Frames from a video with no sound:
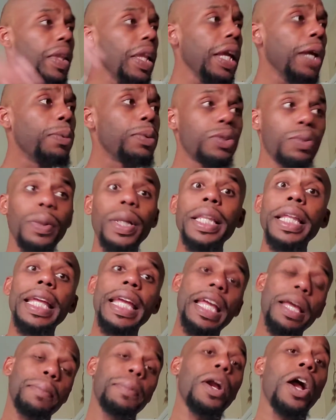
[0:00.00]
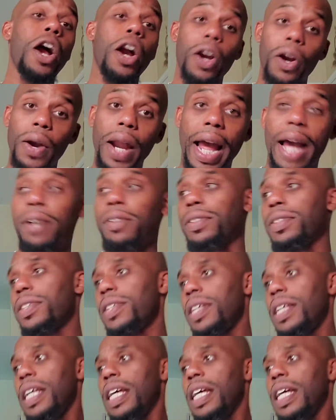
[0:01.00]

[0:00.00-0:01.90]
It was really him and her house.